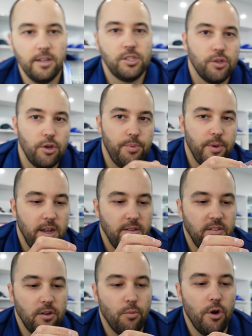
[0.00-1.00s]
super
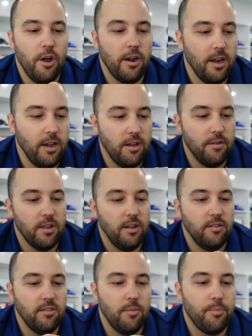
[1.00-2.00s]
easy to work, any of
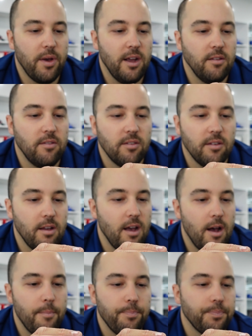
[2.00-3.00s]
these zip baits.
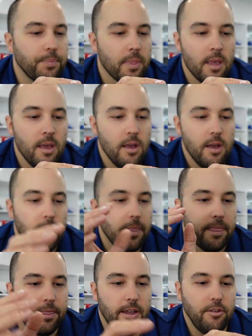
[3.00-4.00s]

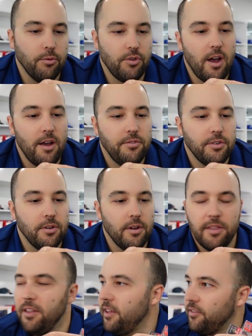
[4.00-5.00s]
These will dive to, I
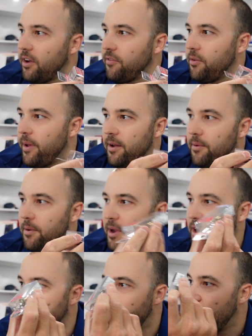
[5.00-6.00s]
think these dive to about 1.5
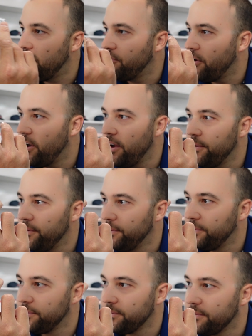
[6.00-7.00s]
meters, right?
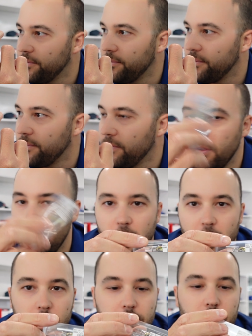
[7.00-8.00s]

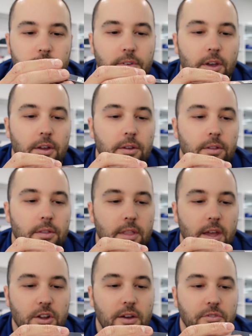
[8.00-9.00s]
Yeah, so
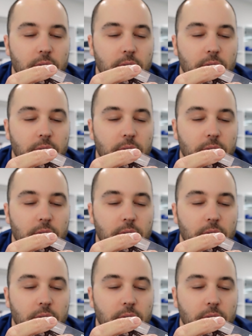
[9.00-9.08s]
they dive to